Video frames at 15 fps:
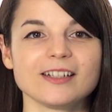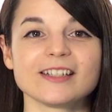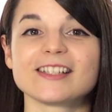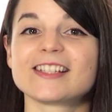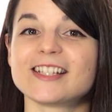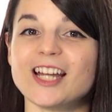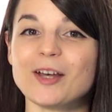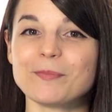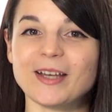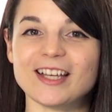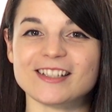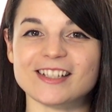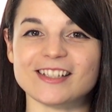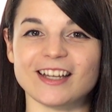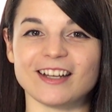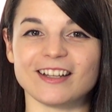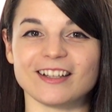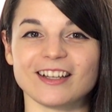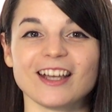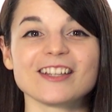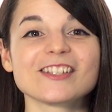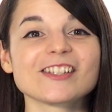Stop hesitating
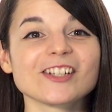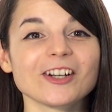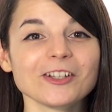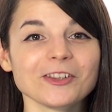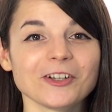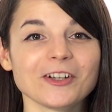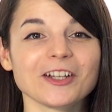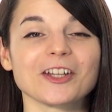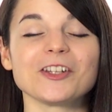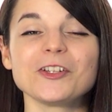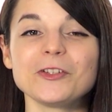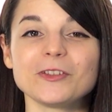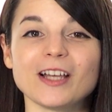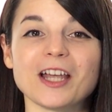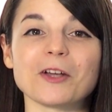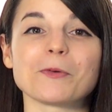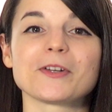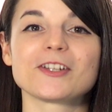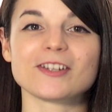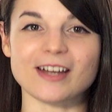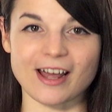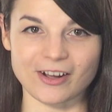and start learning a new
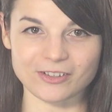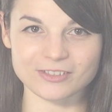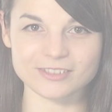language now.